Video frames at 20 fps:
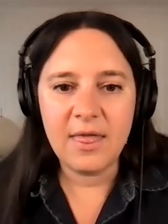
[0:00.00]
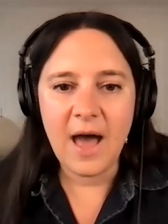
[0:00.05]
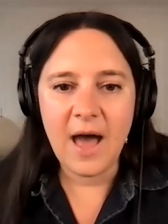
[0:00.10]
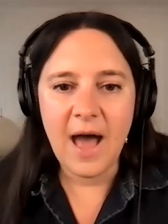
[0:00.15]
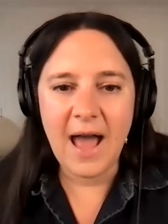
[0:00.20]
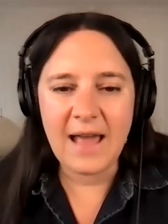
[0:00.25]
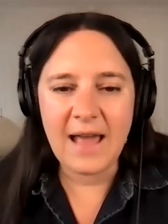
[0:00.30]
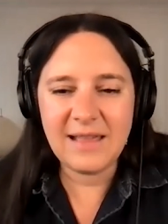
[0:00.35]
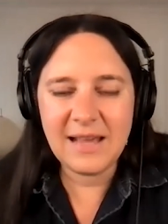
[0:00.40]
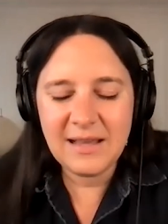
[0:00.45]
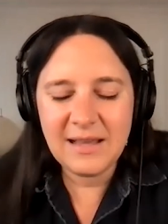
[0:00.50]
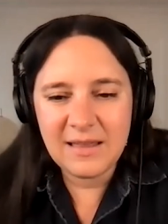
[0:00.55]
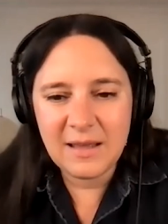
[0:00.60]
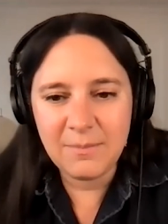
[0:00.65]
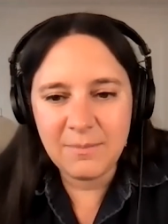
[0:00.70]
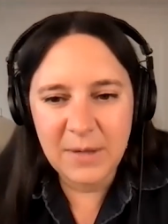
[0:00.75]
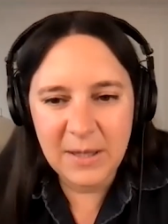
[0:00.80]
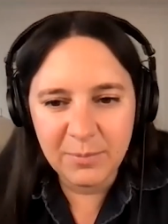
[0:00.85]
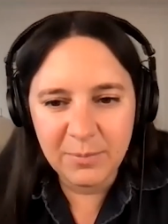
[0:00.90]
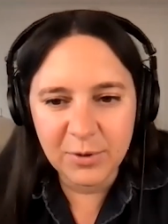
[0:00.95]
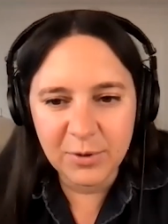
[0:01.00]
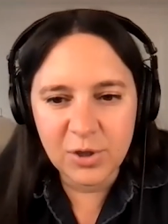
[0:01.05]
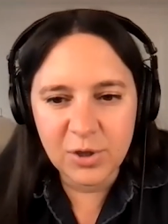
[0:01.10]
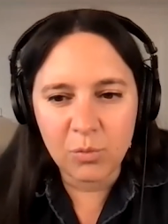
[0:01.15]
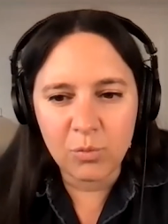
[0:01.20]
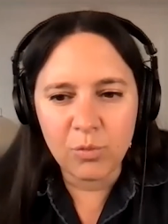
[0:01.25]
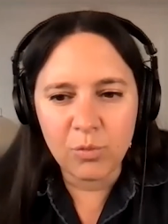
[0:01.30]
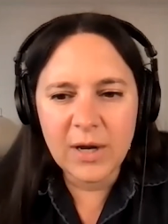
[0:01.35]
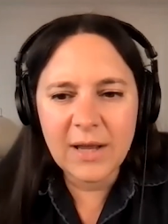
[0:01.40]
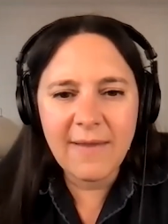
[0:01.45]
I think that people
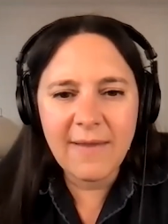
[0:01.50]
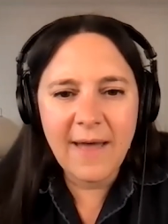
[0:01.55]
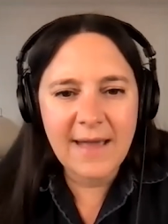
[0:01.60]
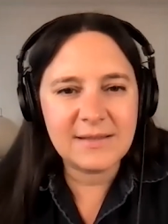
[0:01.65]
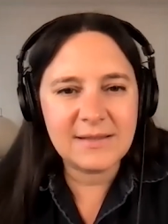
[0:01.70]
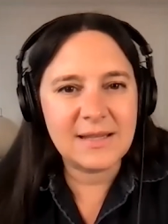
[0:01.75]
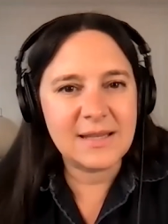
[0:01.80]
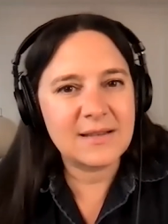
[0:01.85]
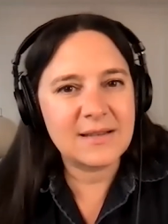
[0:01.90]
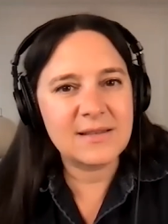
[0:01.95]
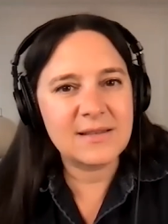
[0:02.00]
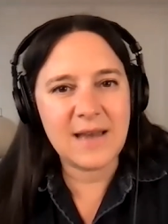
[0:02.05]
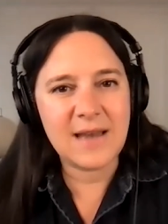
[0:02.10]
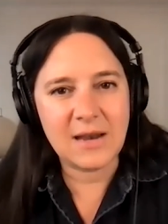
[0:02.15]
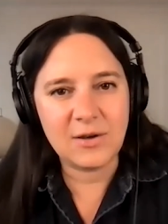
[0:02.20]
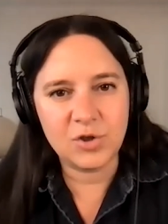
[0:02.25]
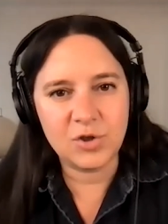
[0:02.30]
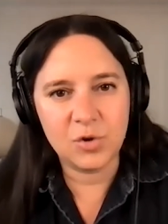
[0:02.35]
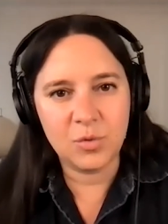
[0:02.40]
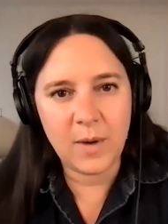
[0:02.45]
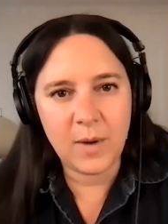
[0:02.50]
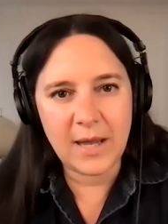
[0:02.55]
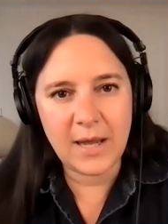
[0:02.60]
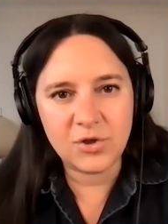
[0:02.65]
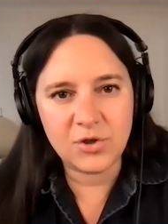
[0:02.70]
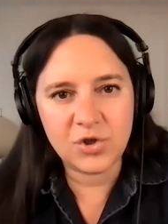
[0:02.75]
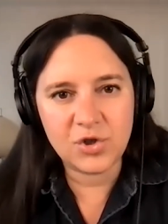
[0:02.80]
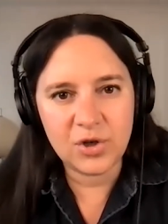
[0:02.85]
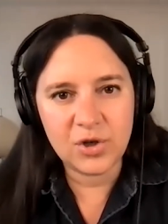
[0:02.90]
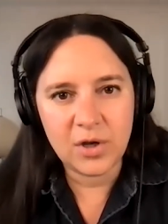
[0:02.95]
don't realize the extent to
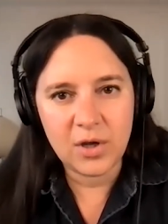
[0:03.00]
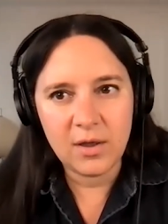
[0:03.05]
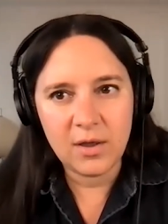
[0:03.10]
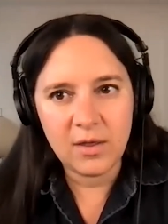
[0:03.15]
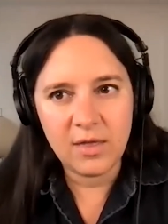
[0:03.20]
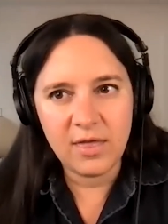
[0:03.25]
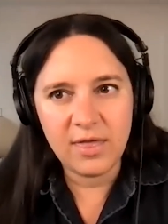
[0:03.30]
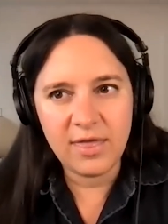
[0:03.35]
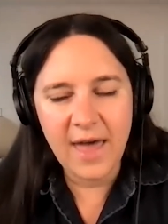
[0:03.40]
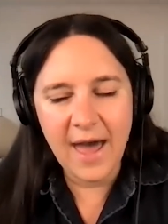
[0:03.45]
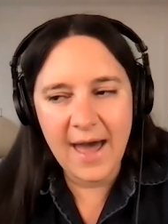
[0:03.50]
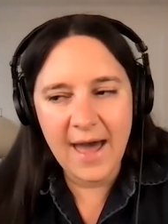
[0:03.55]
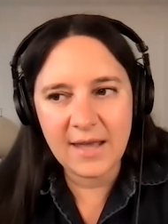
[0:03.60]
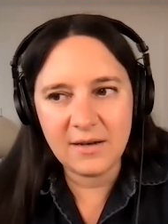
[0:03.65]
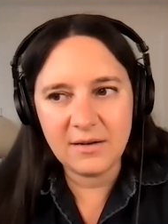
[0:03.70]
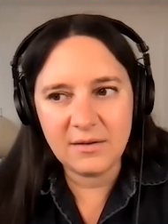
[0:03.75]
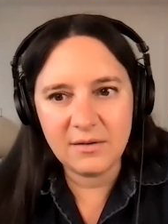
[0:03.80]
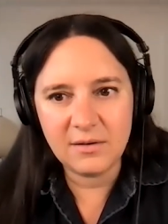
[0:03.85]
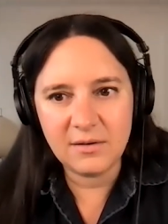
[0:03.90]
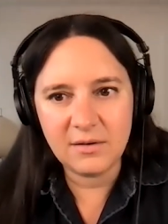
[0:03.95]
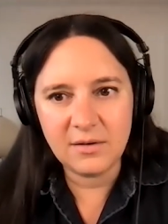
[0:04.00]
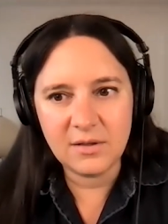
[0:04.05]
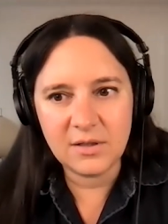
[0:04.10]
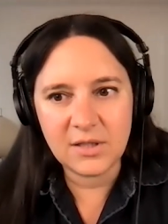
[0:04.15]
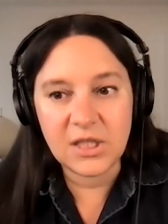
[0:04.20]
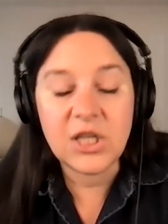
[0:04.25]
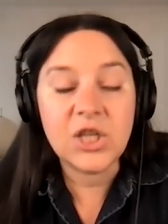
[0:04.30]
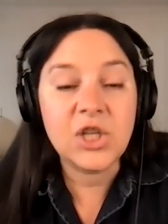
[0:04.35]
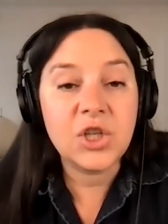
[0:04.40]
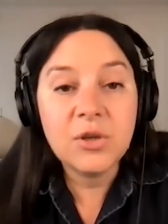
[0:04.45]
which that
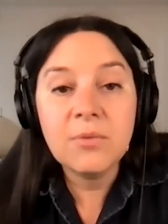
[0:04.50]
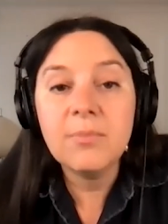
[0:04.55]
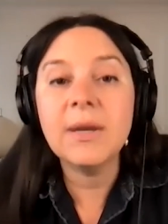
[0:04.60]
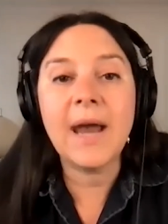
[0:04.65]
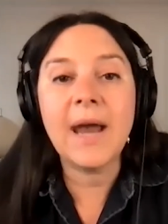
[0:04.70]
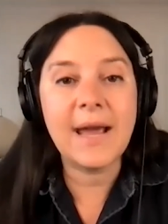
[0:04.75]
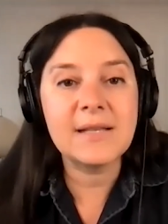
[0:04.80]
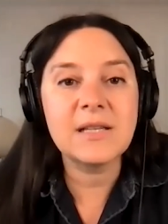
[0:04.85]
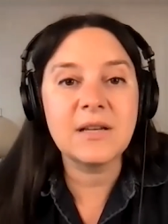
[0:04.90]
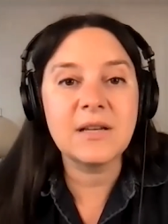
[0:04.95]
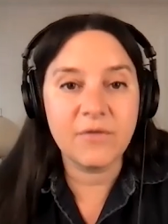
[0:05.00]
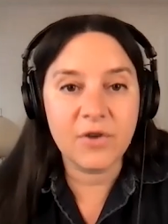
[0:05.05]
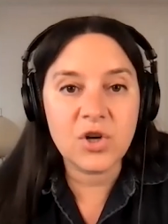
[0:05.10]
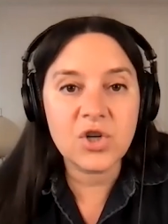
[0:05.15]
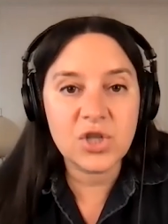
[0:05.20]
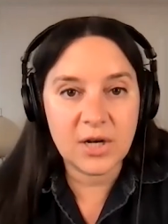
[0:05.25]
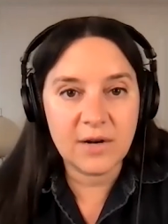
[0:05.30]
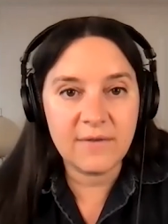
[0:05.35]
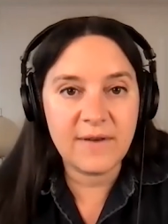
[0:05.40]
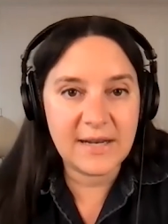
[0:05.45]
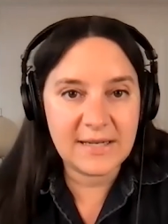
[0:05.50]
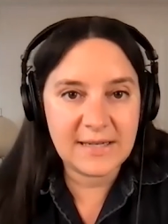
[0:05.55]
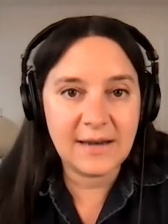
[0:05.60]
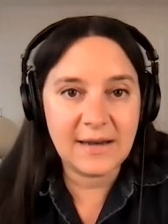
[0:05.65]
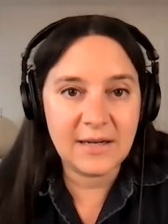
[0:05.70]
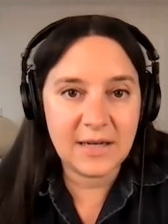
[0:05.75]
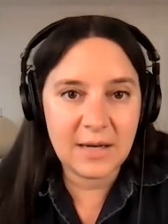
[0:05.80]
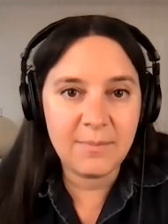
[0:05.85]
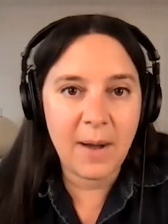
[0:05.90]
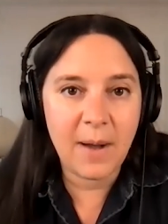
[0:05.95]
dehumanizing version of
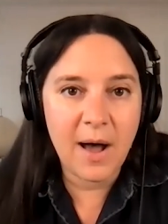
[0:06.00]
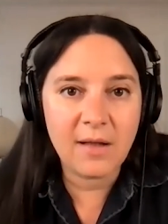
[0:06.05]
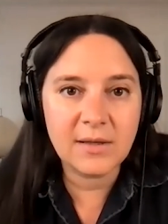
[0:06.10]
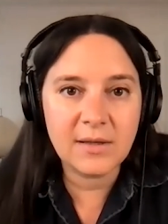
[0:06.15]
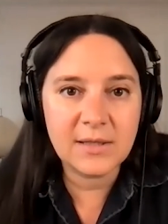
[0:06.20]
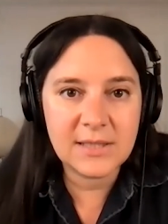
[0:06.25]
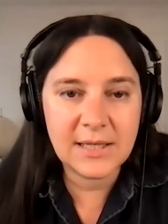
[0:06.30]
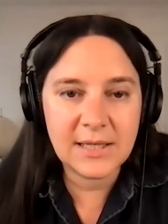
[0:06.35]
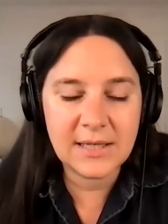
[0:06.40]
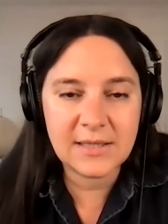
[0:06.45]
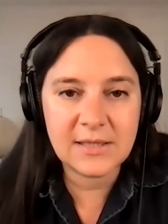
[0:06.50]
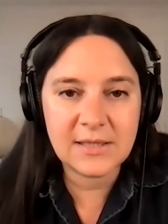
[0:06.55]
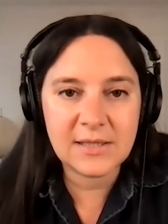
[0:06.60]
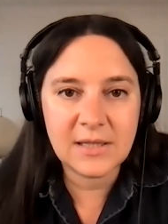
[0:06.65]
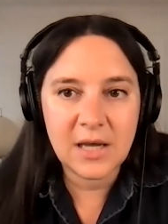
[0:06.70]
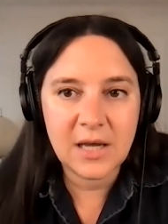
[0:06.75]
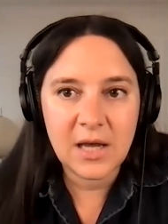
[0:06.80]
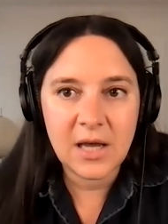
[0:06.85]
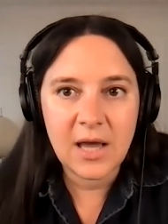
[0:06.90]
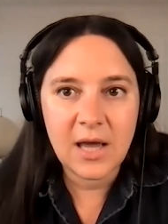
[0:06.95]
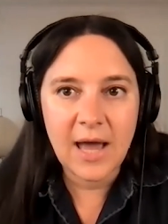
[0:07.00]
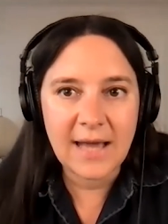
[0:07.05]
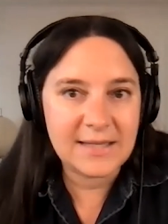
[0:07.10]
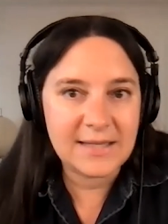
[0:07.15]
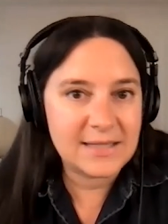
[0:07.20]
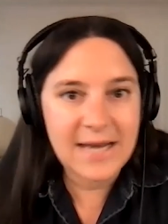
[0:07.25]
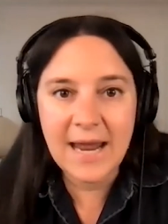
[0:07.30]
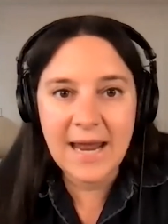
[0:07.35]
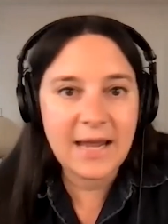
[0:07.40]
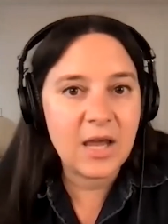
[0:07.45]
identity politics
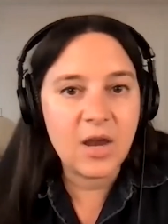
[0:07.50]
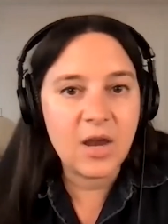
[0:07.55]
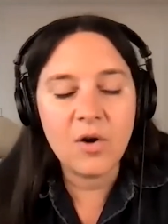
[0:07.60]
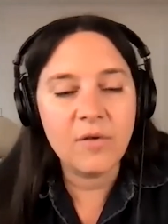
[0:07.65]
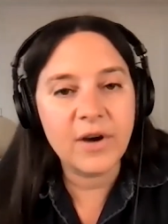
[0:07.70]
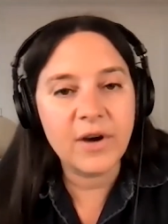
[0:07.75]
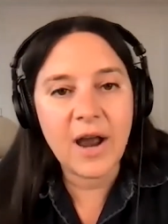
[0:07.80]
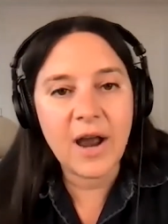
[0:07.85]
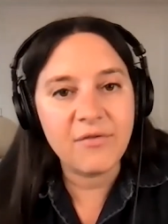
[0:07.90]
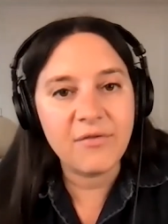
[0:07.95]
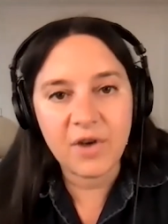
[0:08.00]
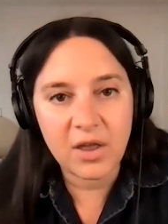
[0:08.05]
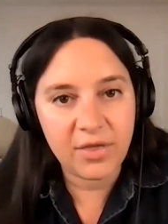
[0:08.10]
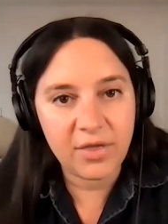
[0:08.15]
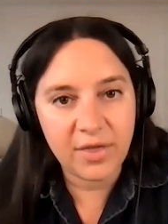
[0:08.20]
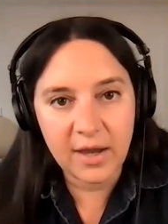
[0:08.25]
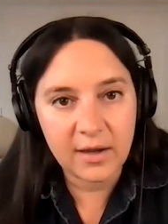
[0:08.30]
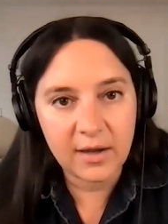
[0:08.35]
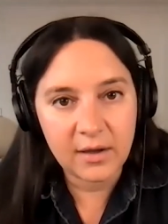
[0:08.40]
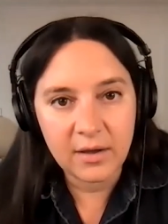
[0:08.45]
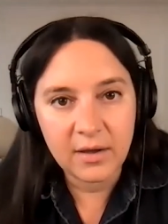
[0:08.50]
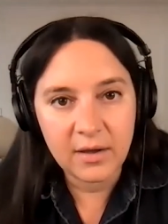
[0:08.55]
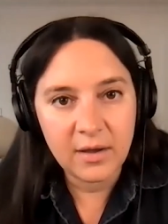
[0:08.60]
has taken over everything.